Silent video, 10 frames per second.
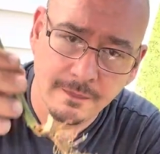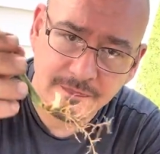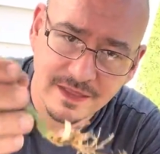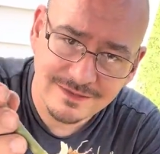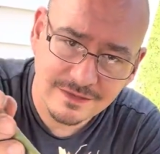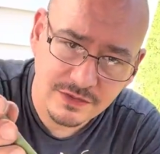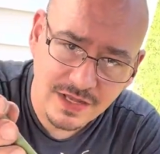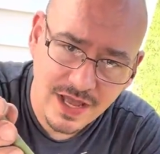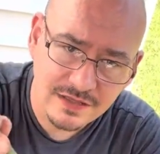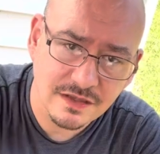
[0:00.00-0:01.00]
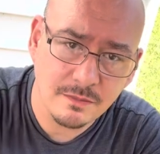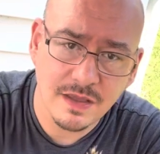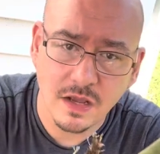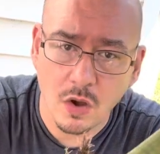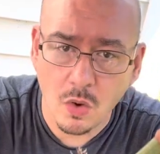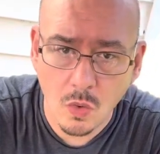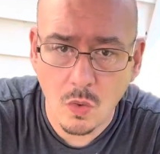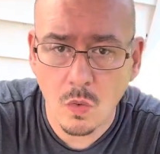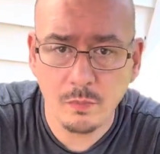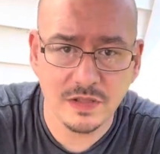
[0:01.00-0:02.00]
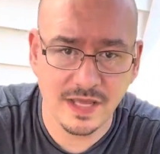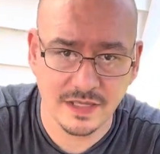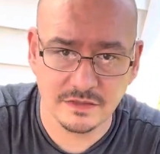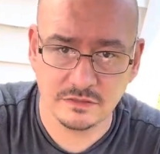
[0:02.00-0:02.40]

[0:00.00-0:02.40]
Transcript: This little guy is going to make a whole plant